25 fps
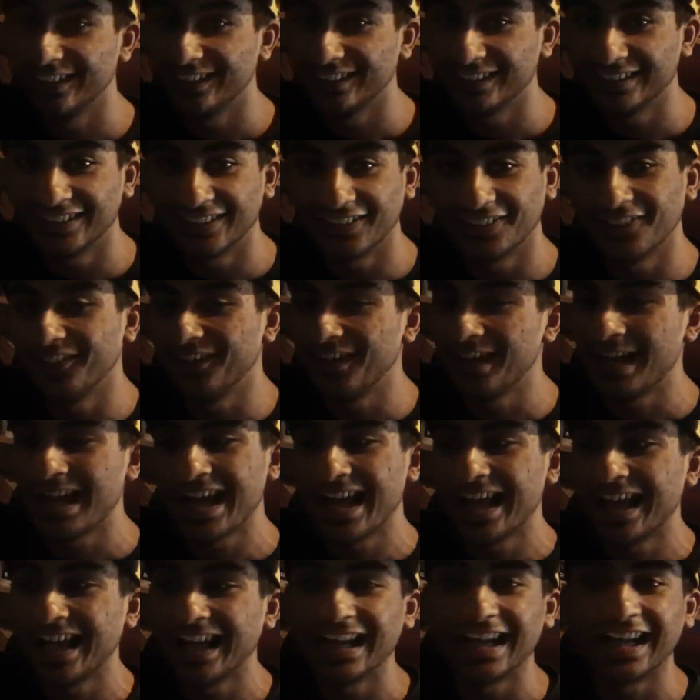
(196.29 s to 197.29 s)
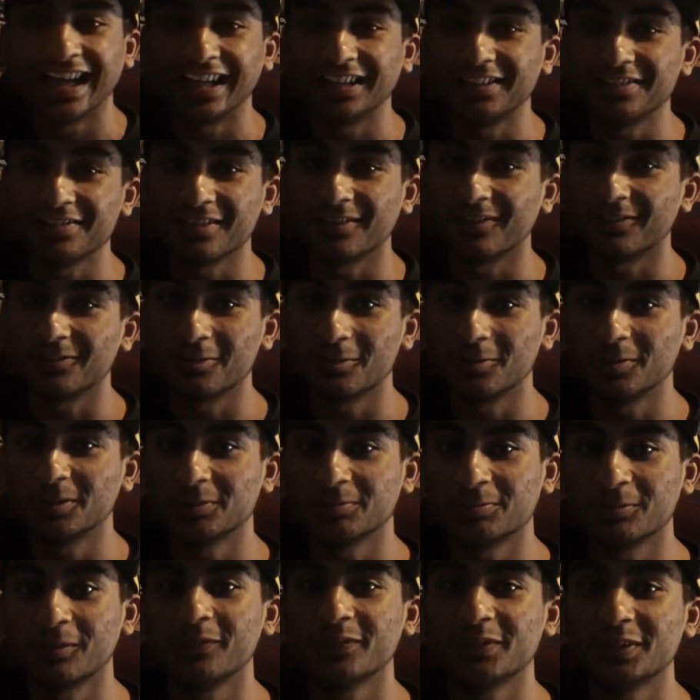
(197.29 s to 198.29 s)
You know, I know who
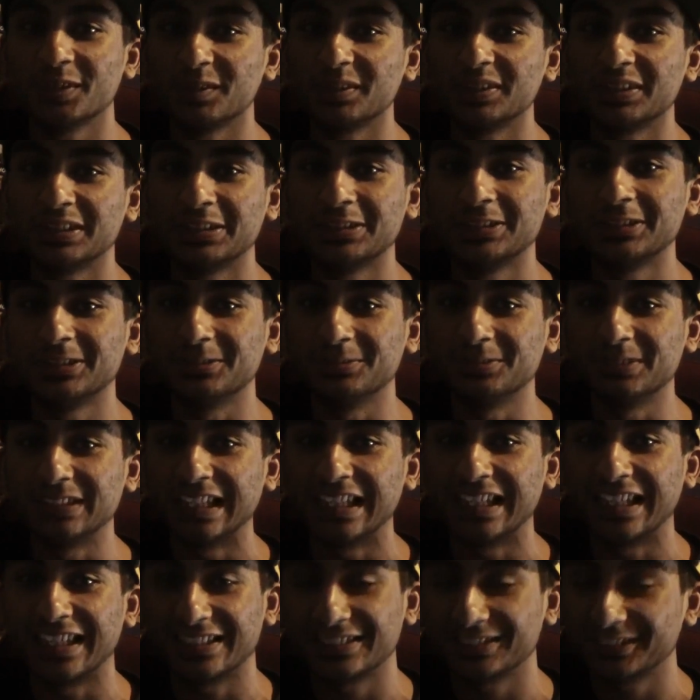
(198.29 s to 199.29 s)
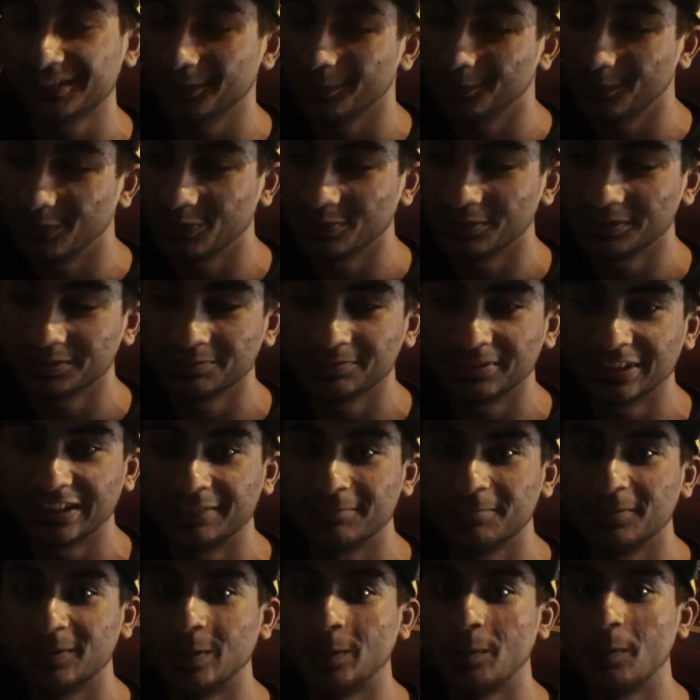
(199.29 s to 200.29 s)
would review a YouTube channel. How stupid was
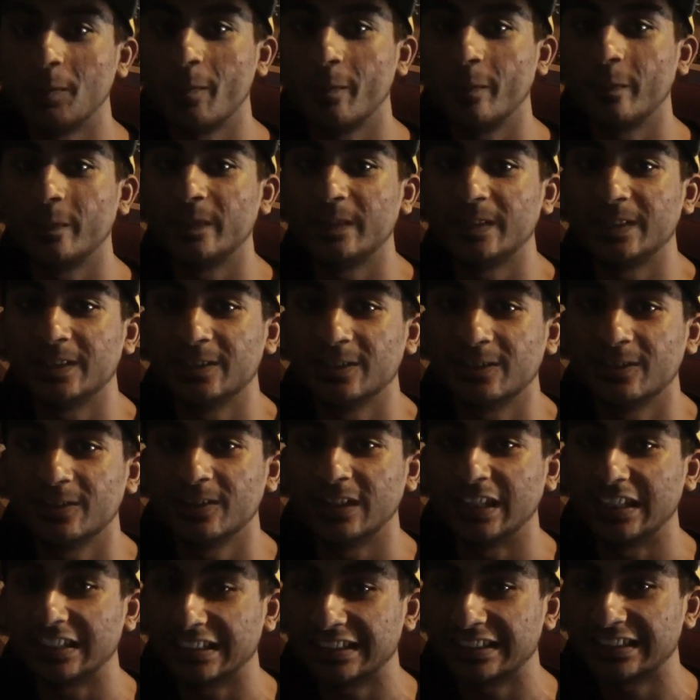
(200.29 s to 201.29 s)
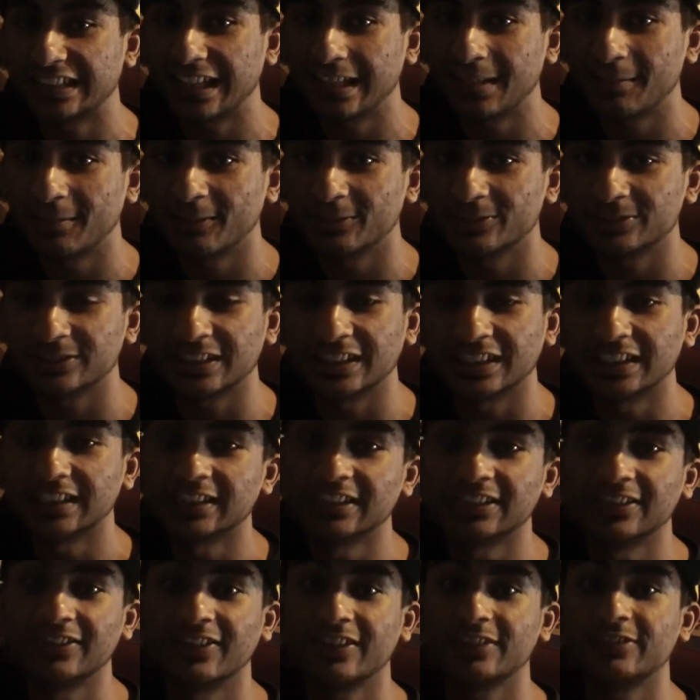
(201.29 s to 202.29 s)
me, but, you know, at the time I was like,
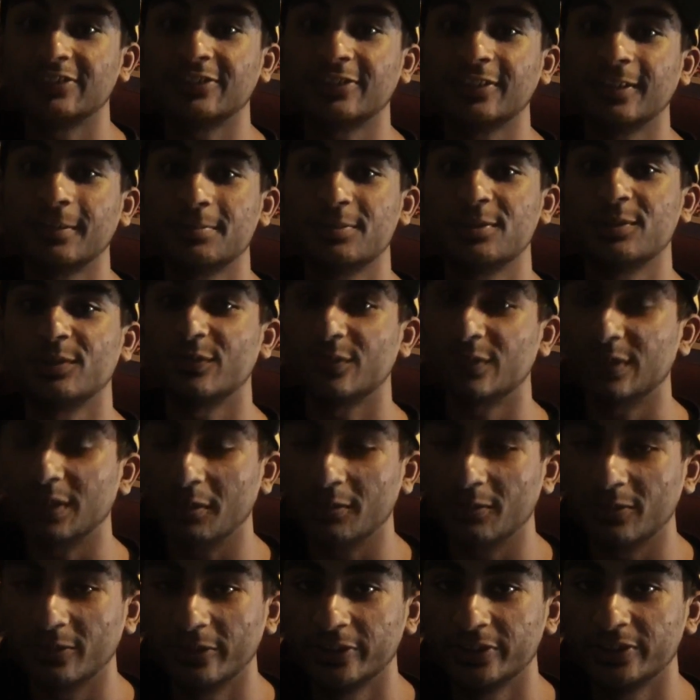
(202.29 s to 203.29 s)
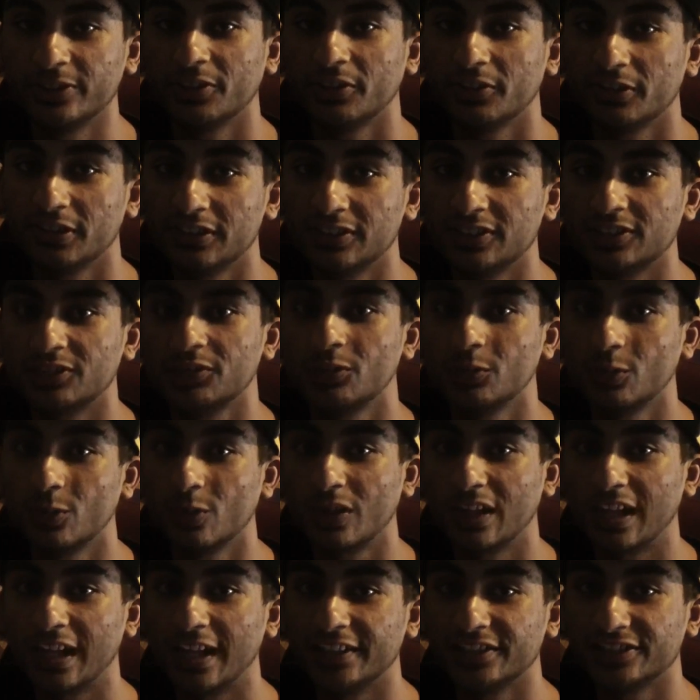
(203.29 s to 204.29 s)
you know, I look up to Forneverworld, you know, he's a
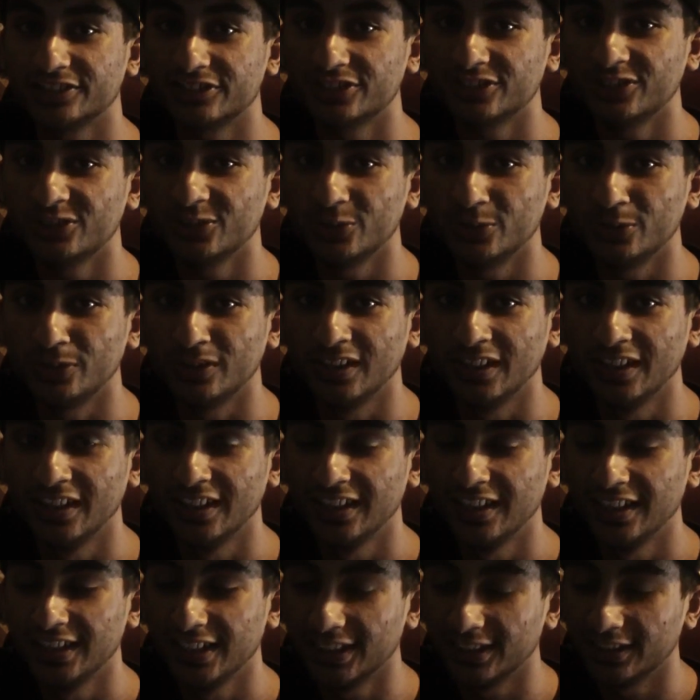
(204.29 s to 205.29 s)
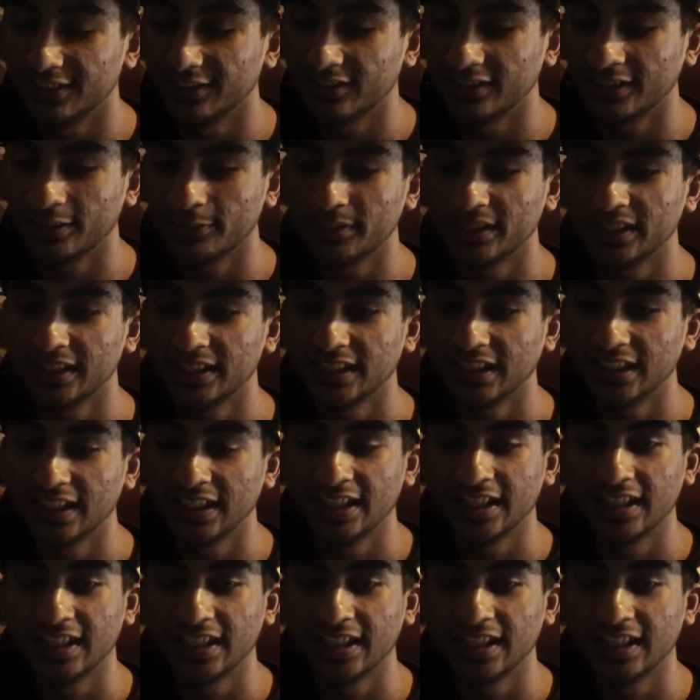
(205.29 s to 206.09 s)
cool ass dude. You know what I mean?